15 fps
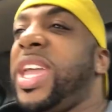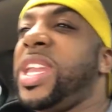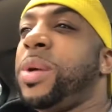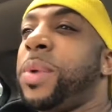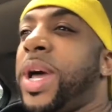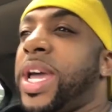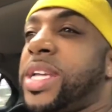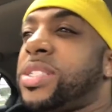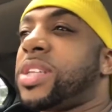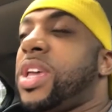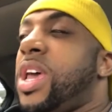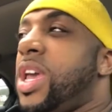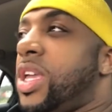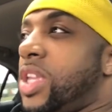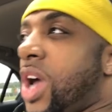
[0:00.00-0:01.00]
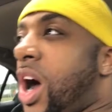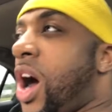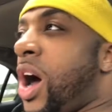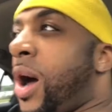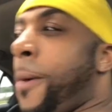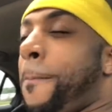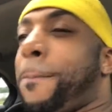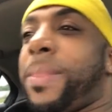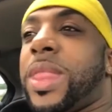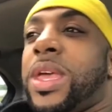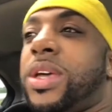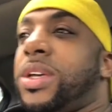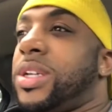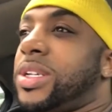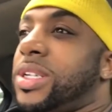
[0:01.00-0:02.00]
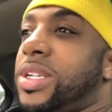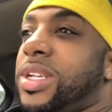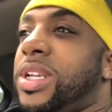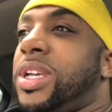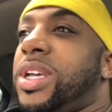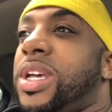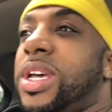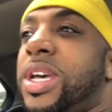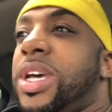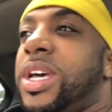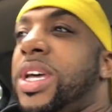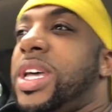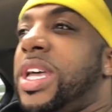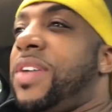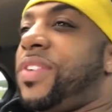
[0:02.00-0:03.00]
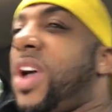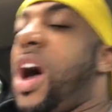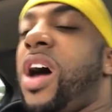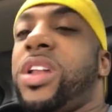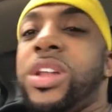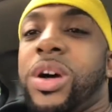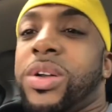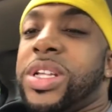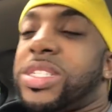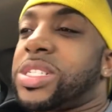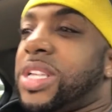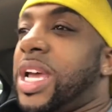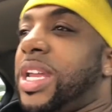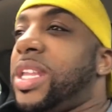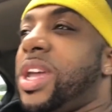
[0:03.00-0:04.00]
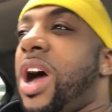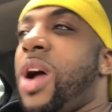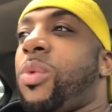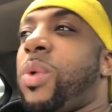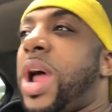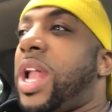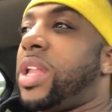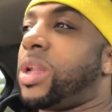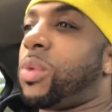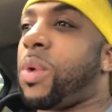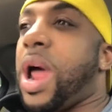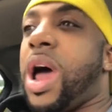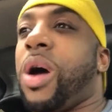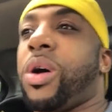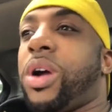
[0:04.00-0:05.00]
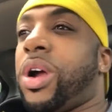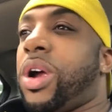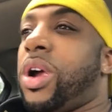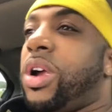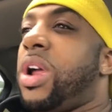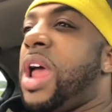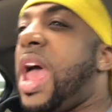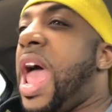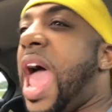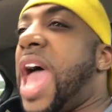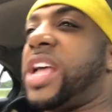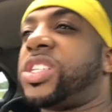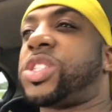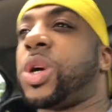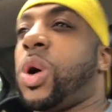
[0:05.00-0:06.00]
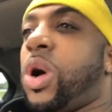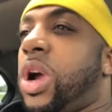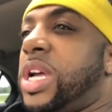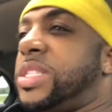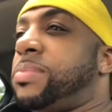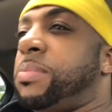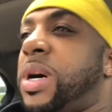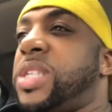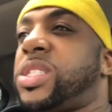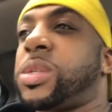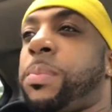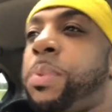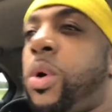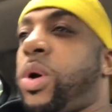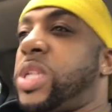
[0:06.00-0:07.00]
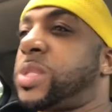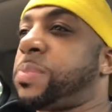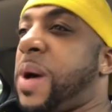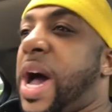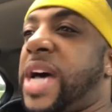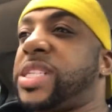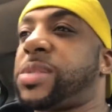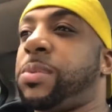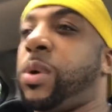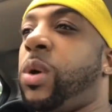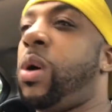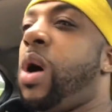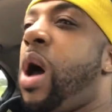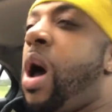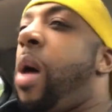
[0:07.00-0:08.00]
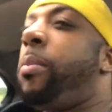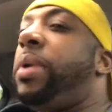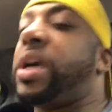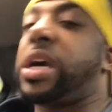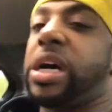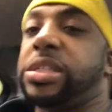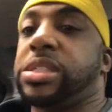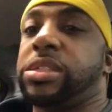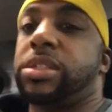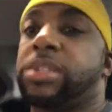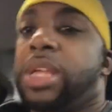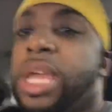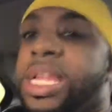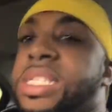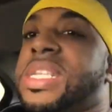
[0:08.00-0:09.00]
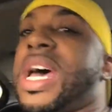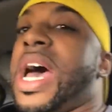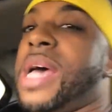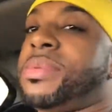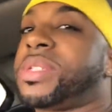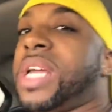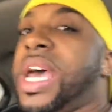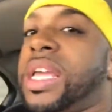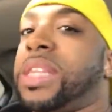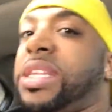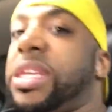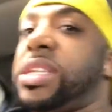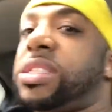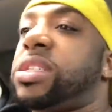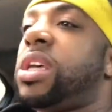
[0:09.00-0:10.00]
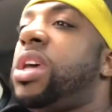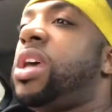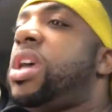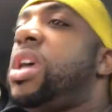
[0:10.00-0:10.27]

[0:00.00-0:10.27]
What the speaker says: Anyways, y'all, if y'all know this lady, y'all rally around her and show her as much support as possible because in times like this,